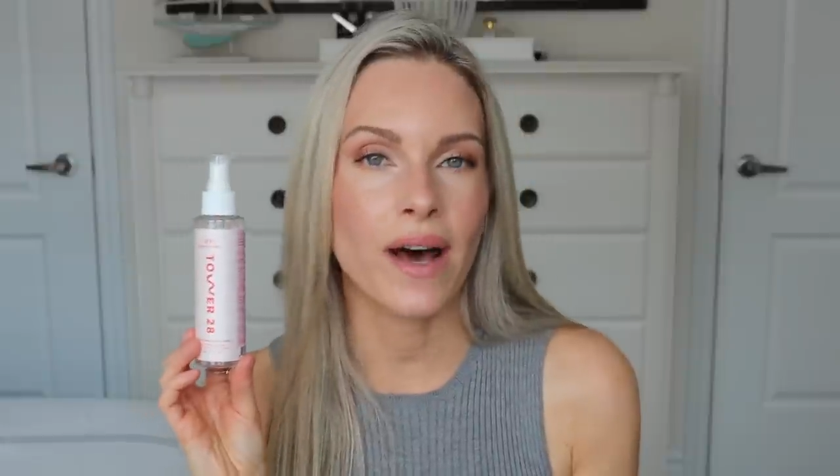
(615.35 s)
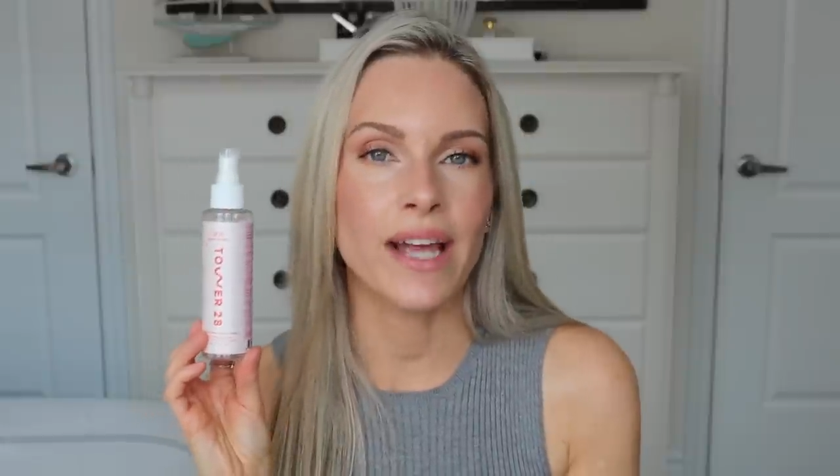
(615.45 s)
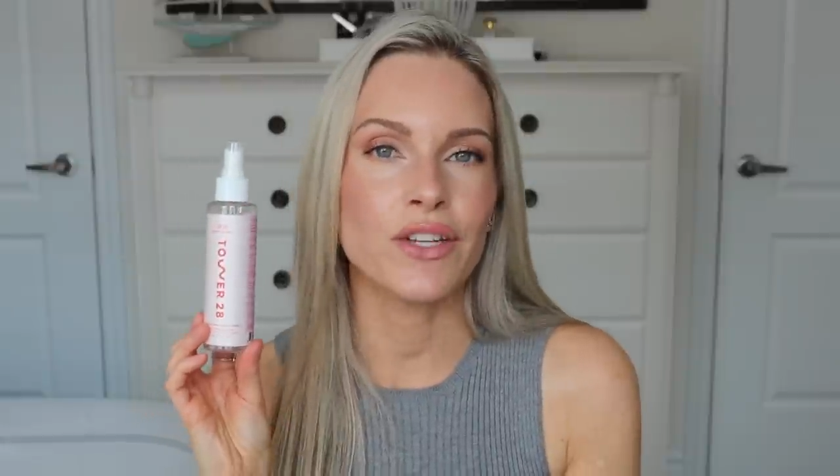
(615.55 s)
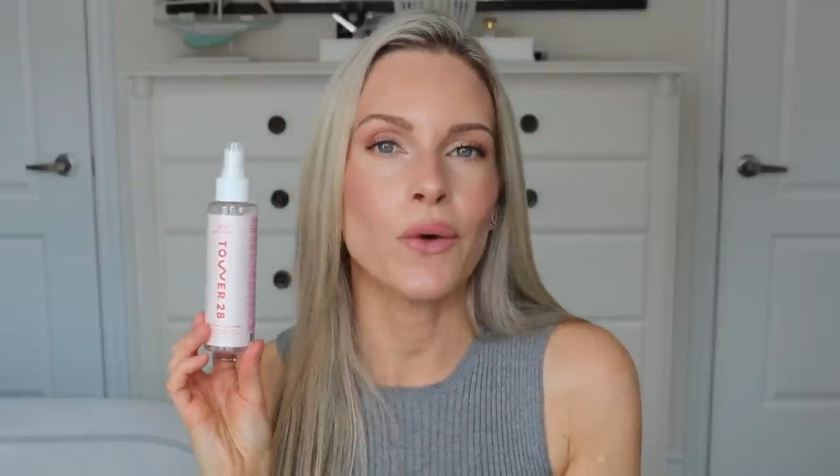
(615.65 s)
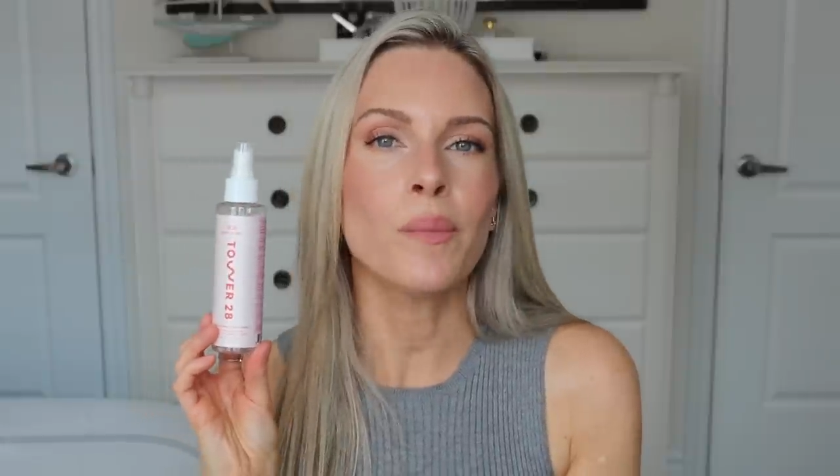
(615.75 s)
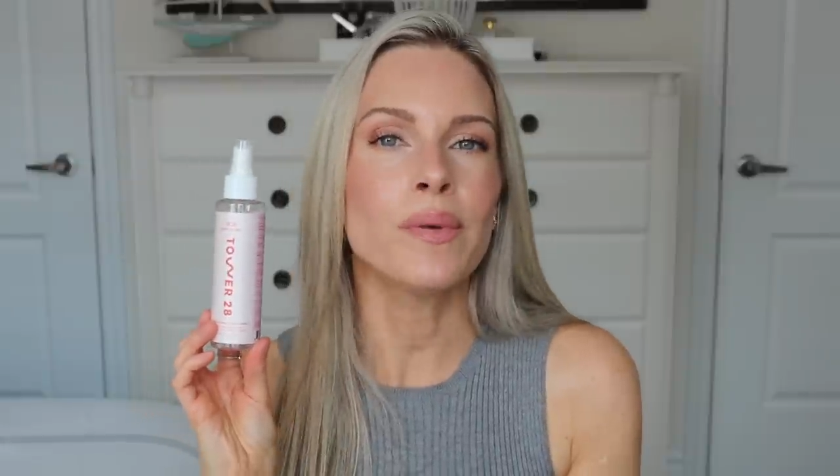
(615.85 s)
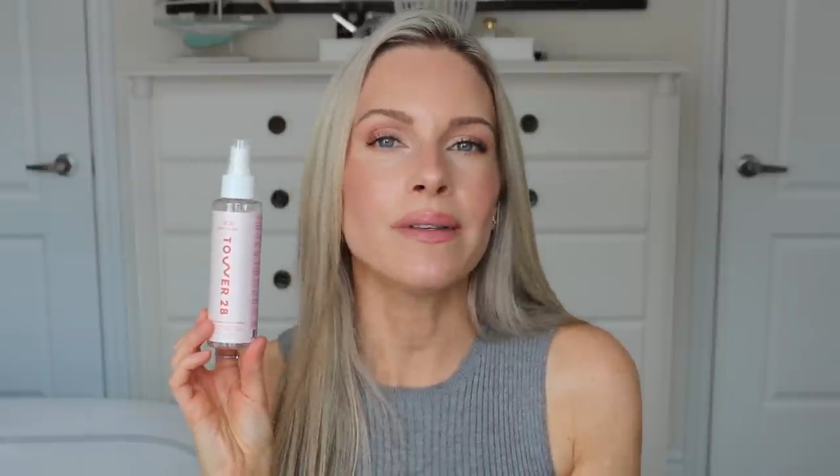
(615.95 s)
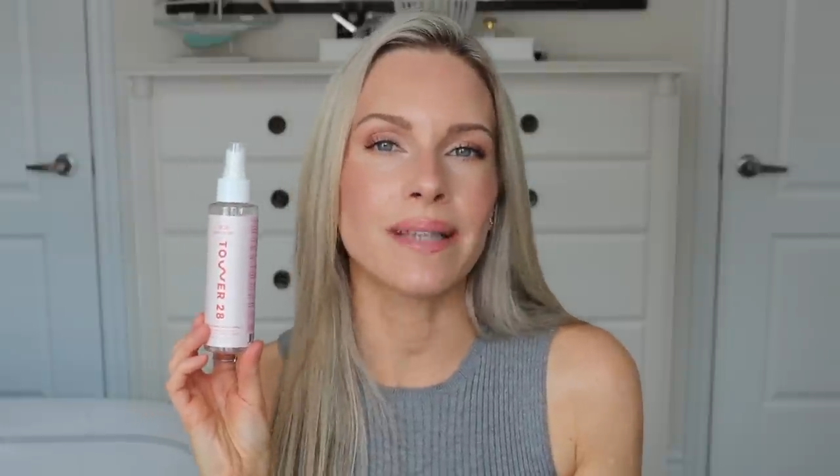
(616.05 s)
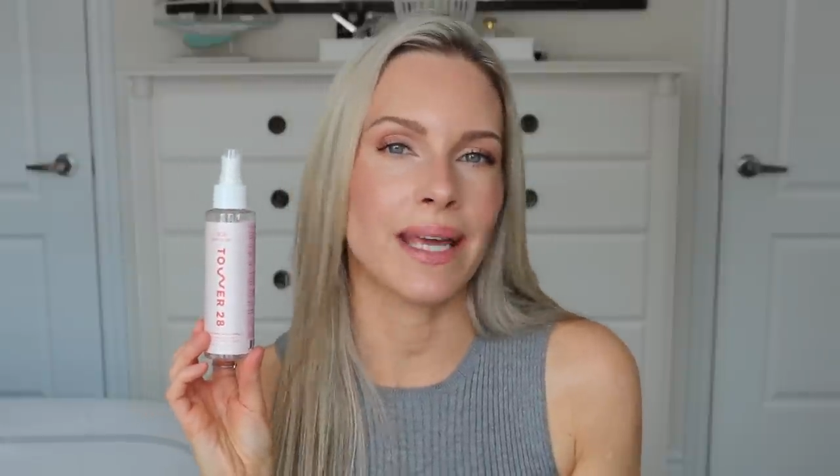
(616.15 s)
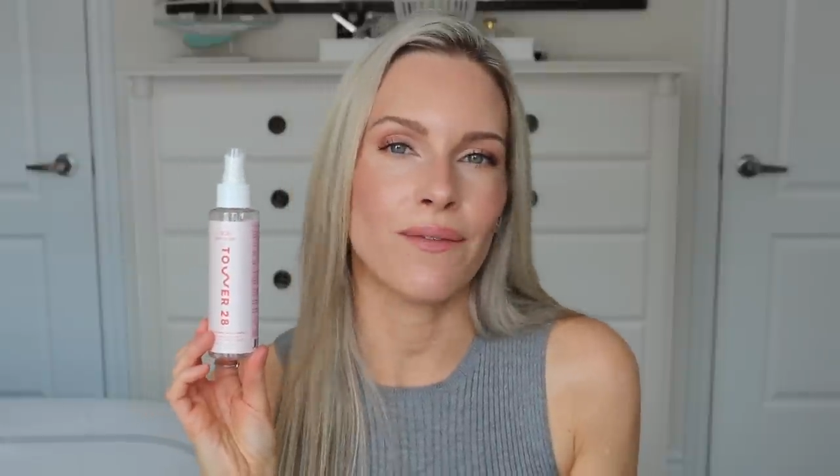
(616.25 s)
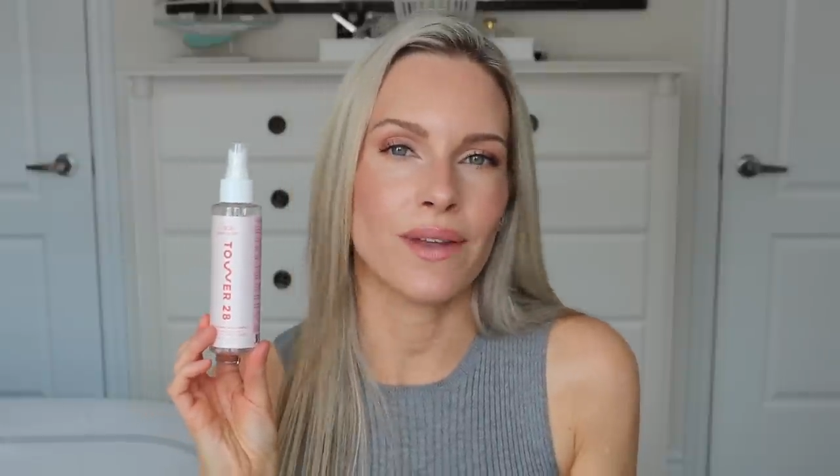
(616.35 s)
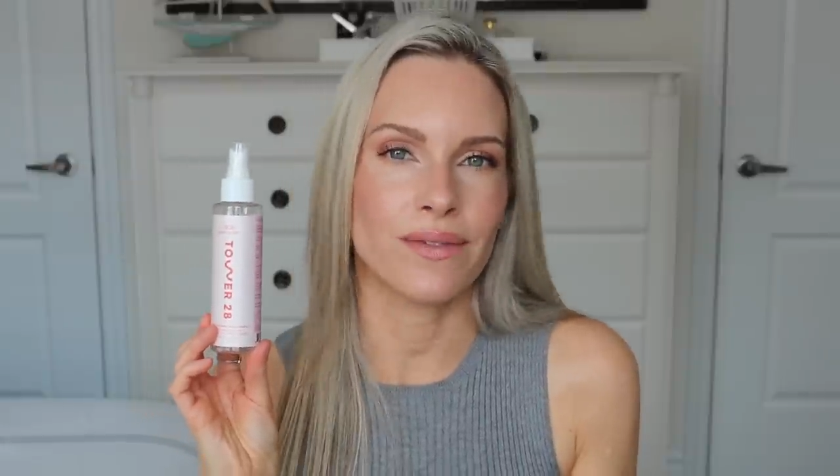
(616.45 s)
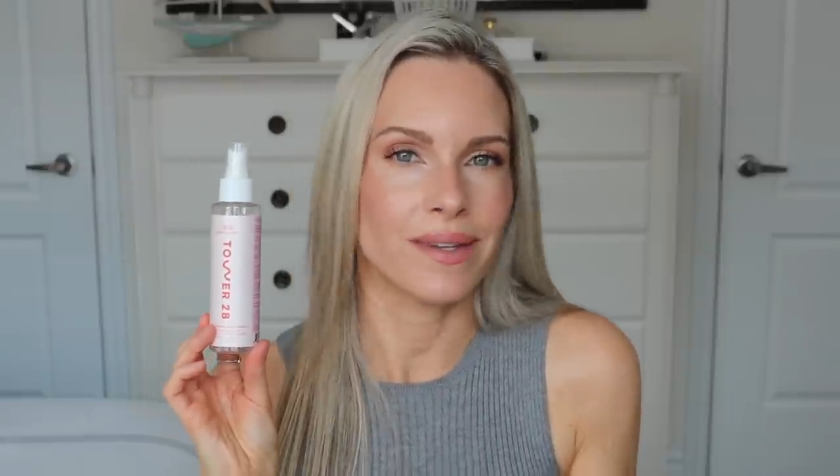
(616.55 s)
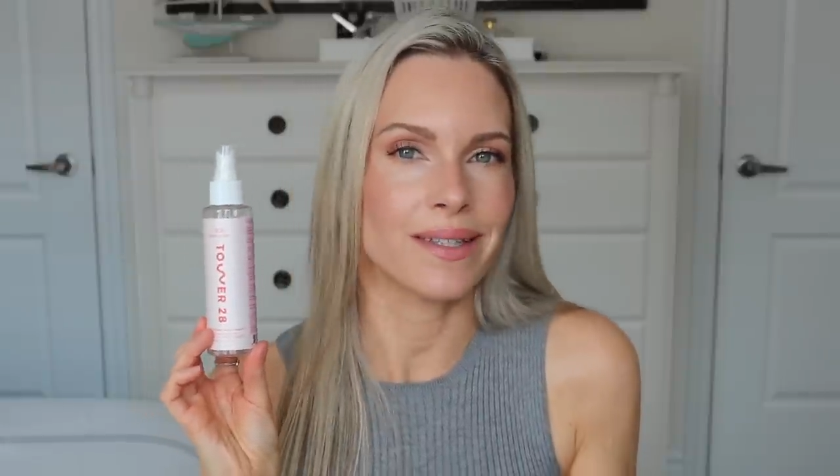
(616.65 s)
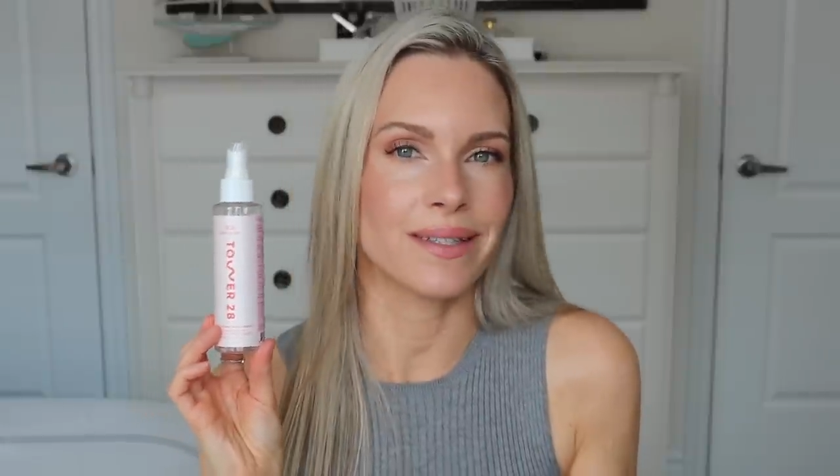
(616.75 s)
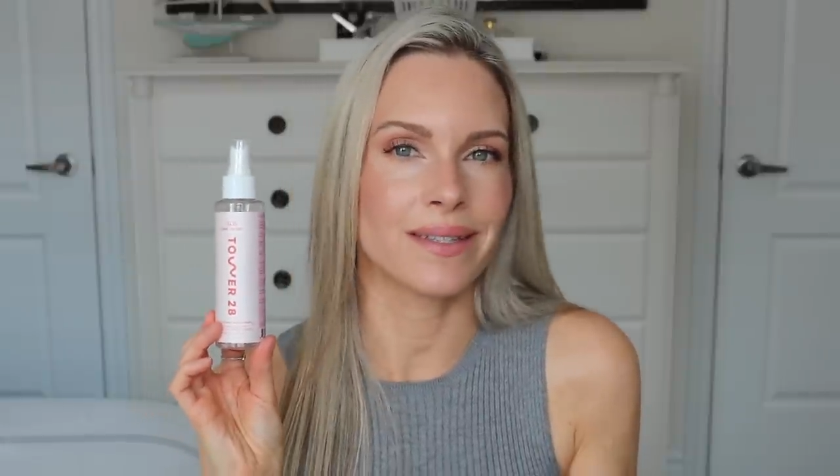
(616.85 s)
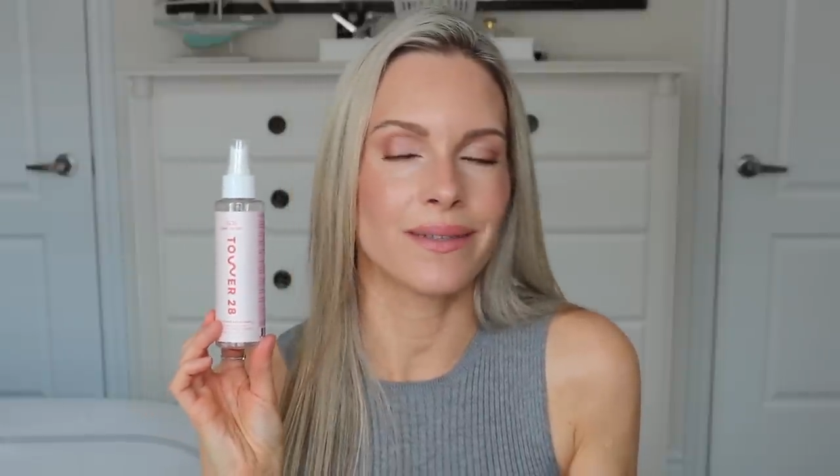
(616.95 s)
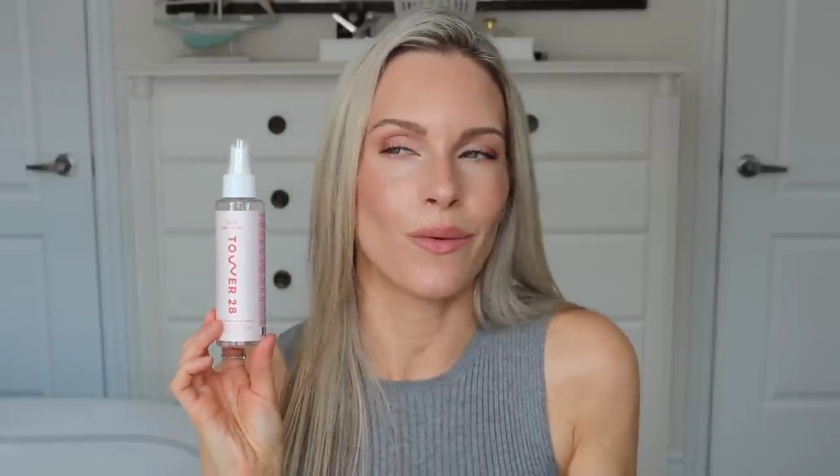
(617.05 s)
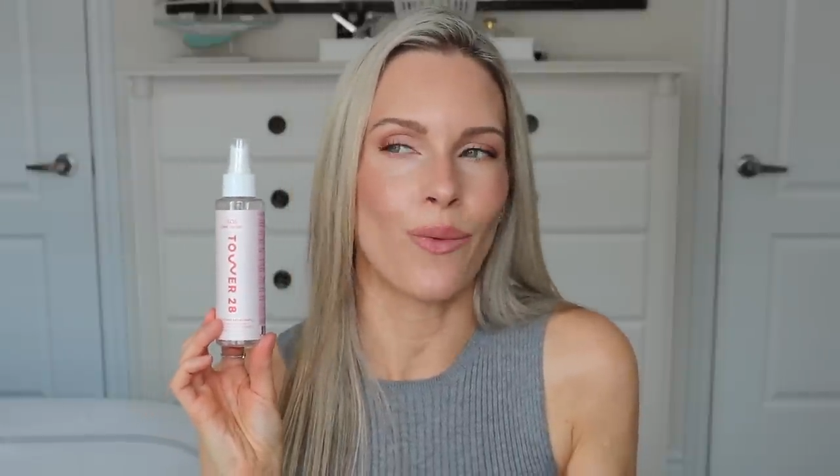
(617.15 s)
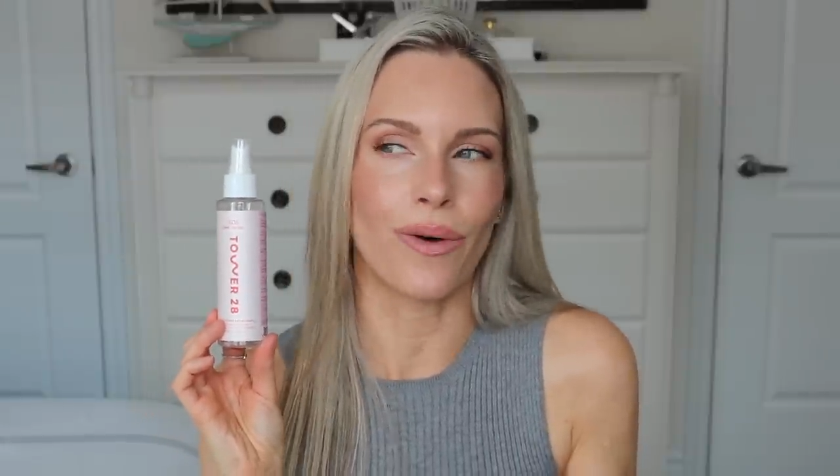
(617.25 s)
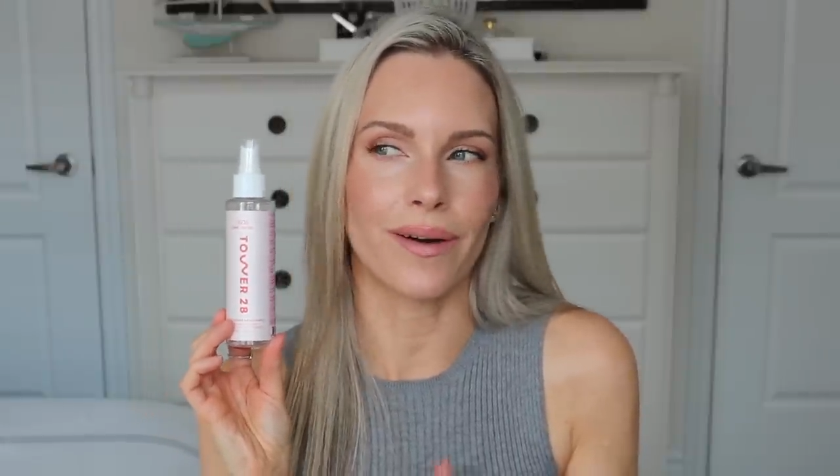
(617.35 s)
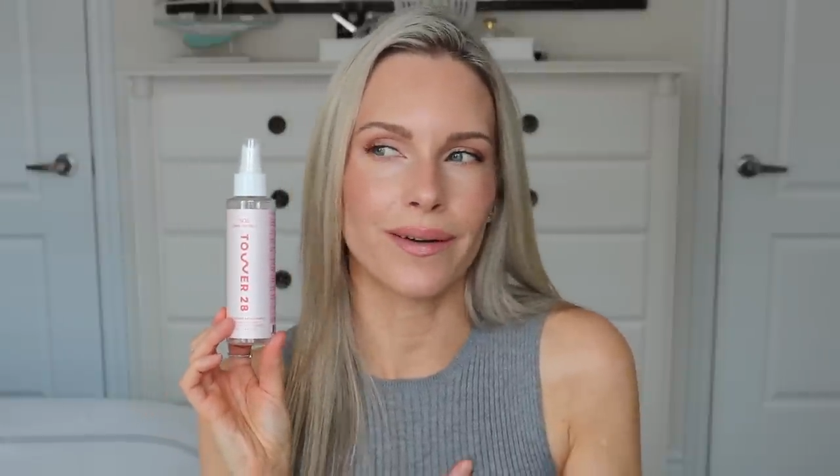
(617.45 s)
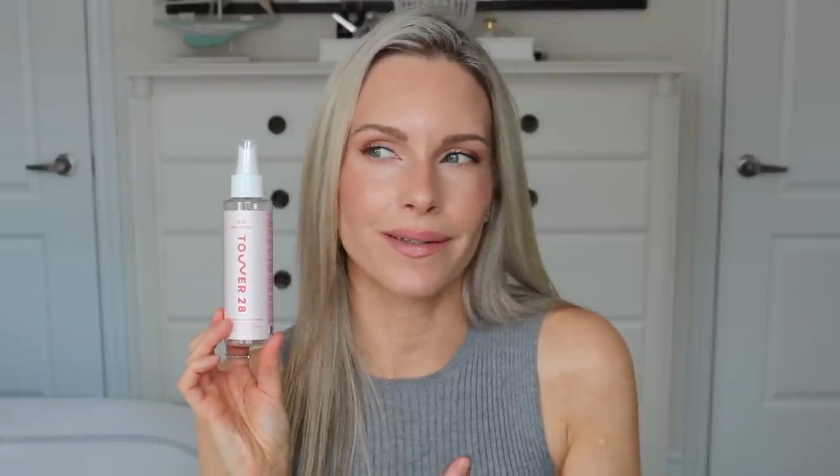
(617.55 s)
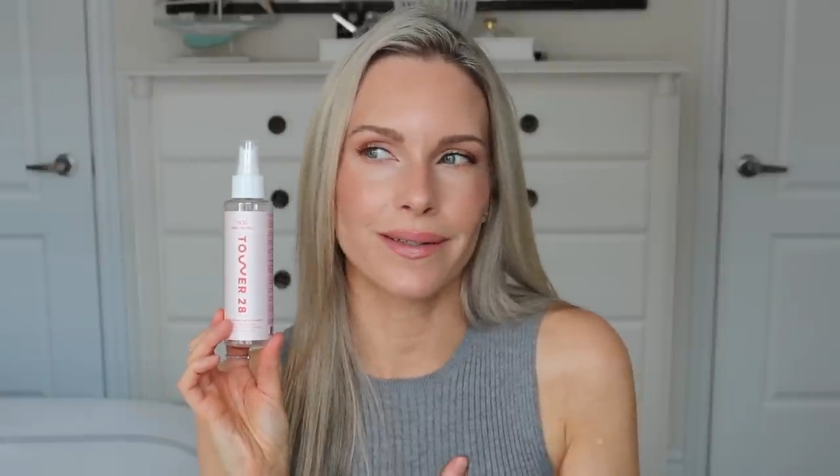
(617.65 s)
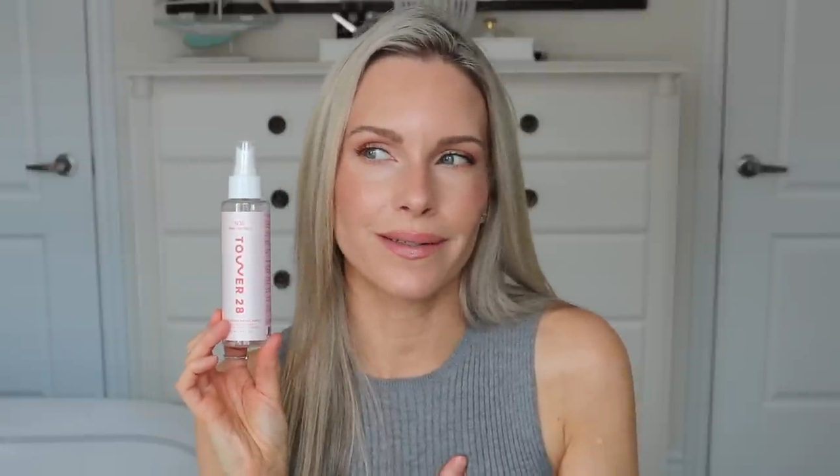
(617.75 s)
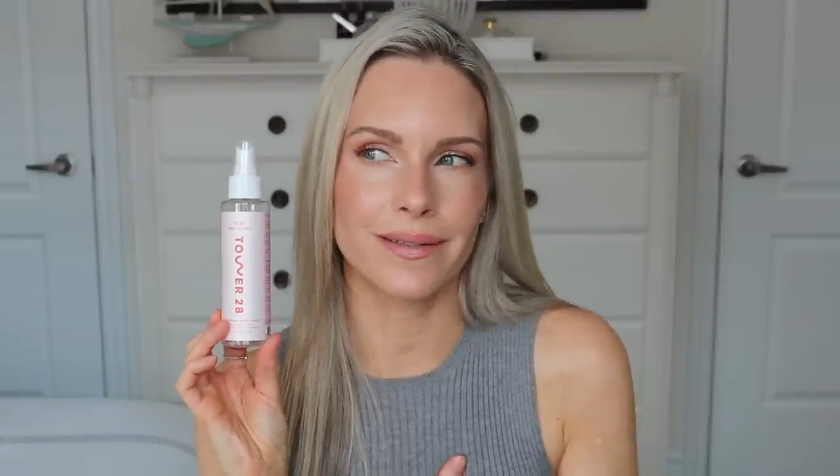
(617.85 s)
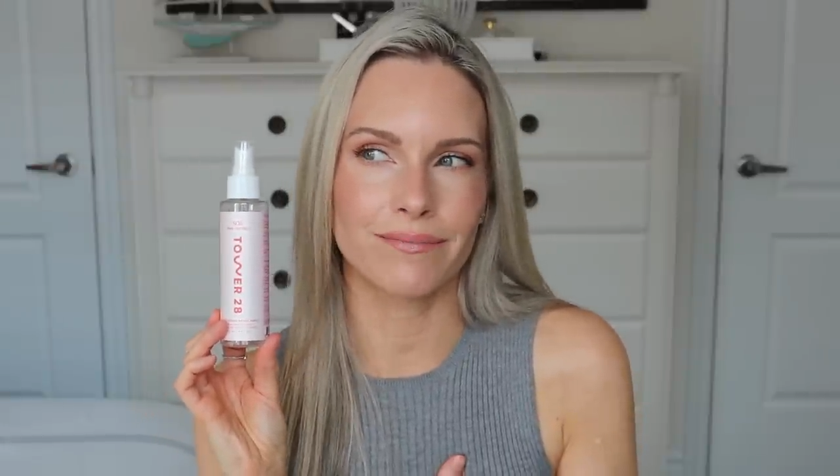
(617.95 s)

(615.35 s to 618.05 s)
I don't believe that this works.